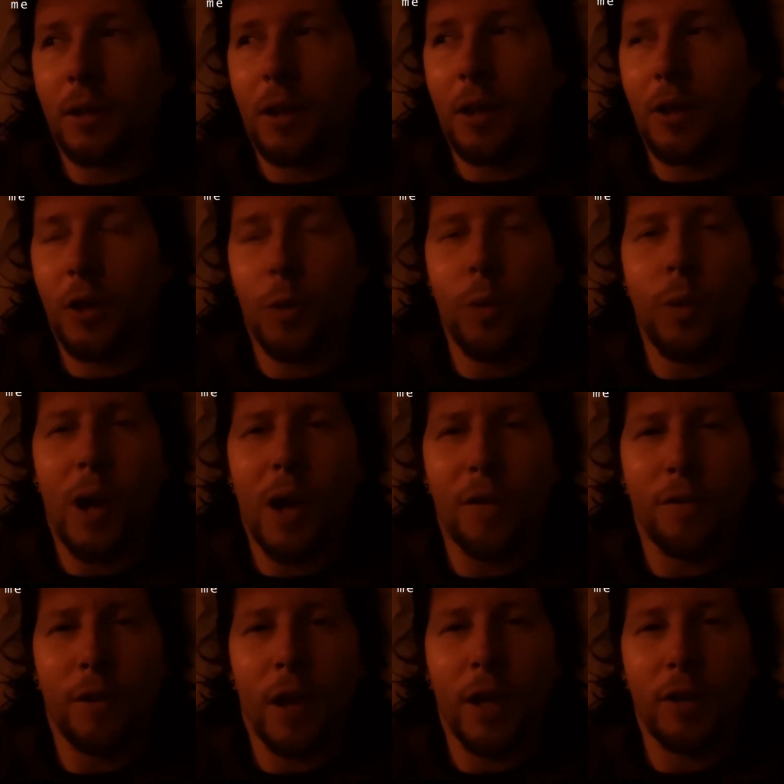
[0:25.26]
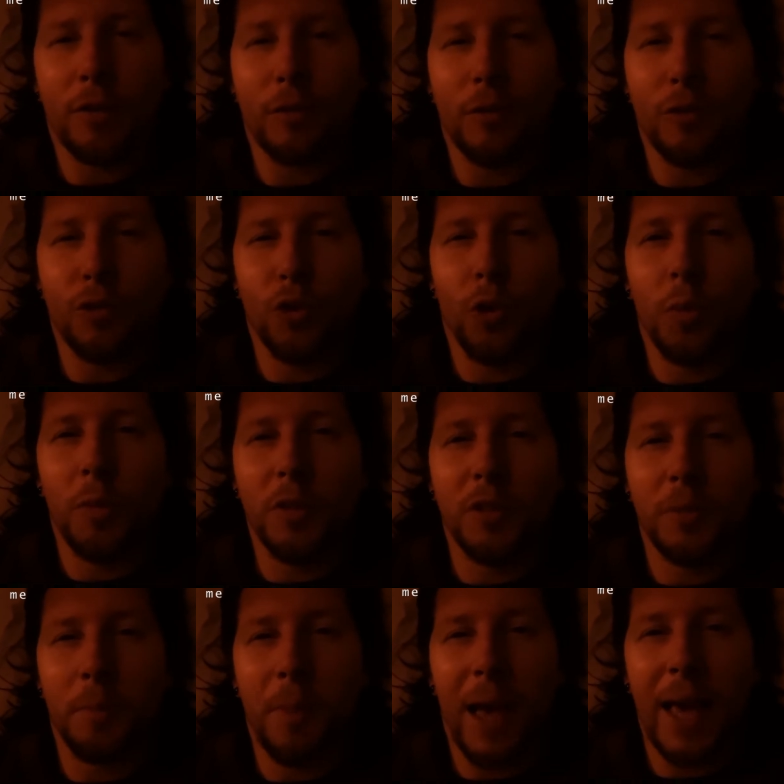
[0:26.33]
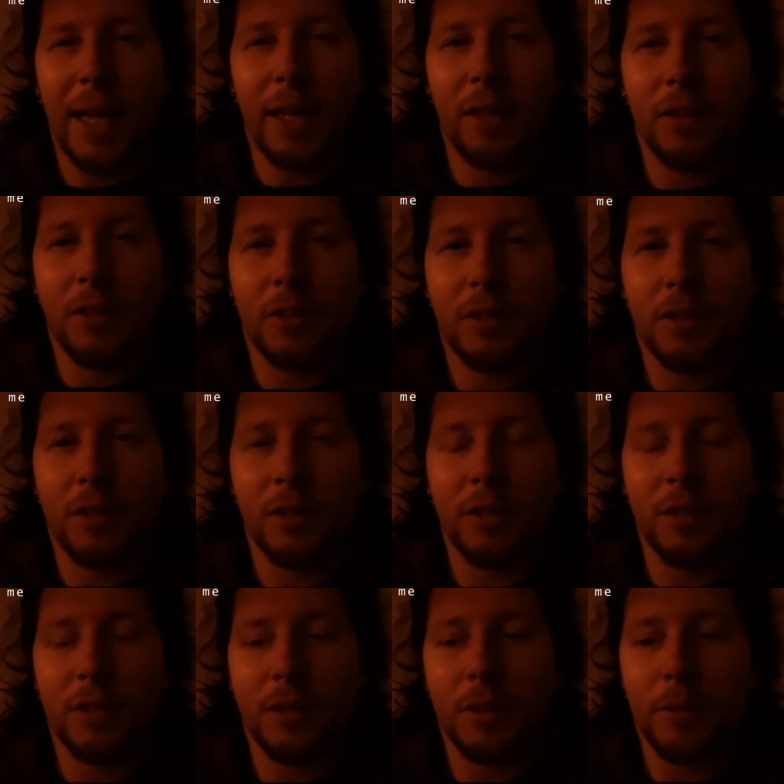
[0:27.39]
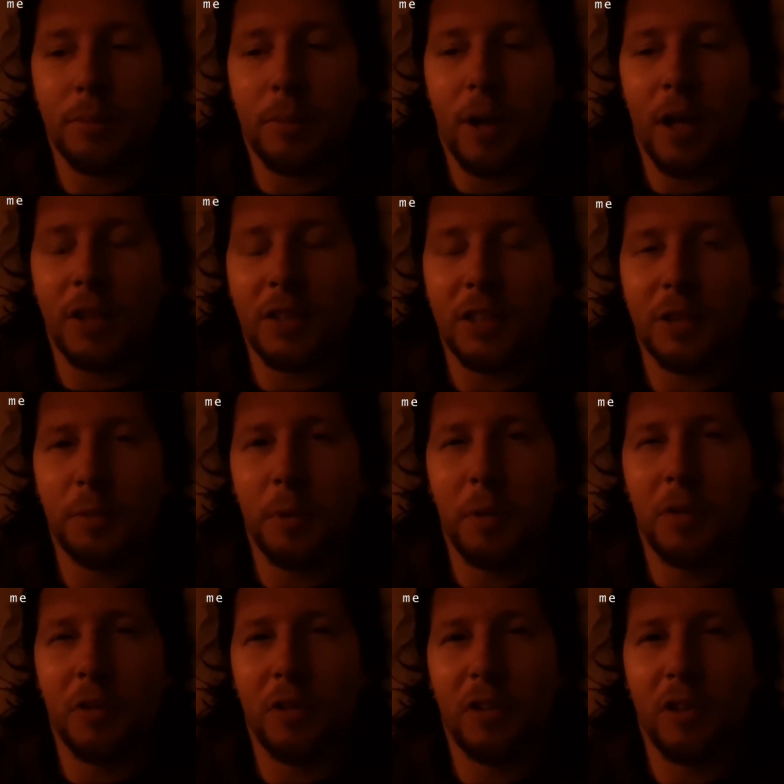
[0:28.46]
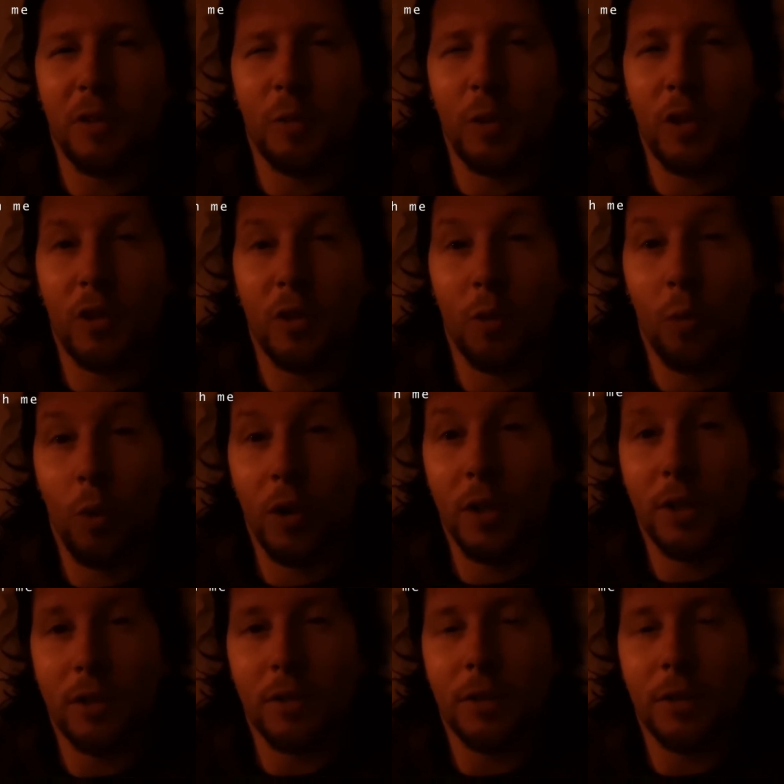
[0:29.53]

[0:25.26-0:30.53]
I know we all have like traumas and pains and past experiences that we don't want.